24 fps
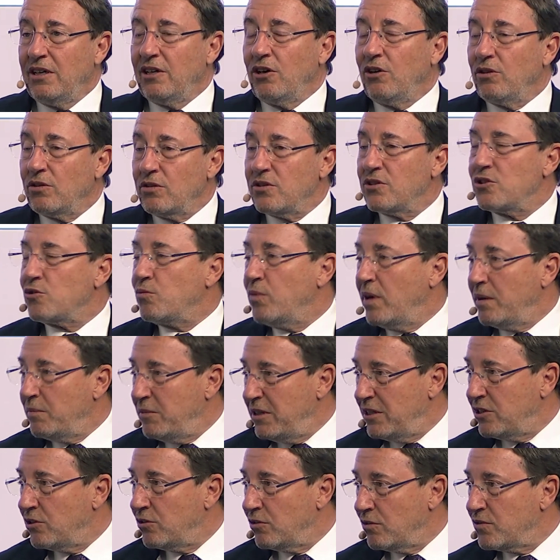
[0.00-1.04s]
on a square
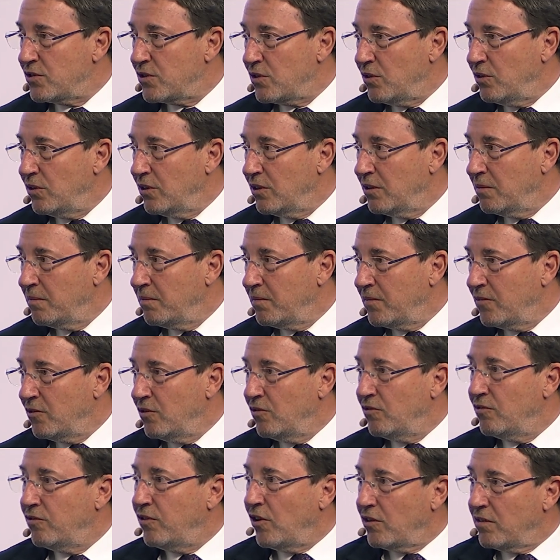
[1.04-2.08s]
meter of soil,
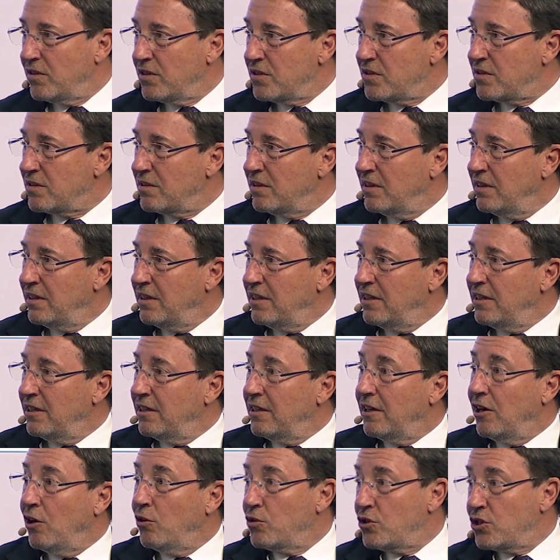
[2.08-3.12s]
forest,
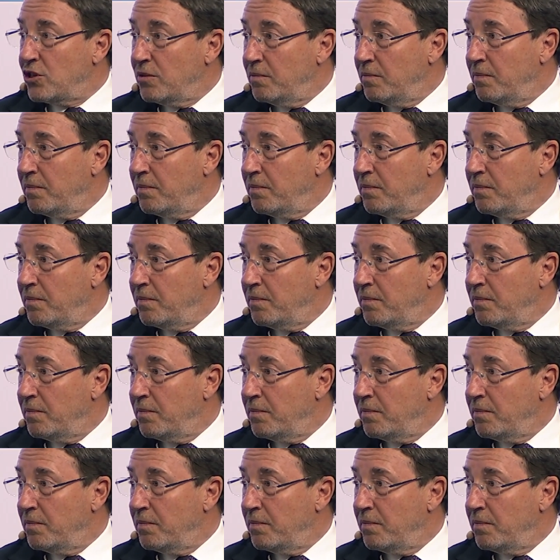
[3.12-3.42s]
ocean,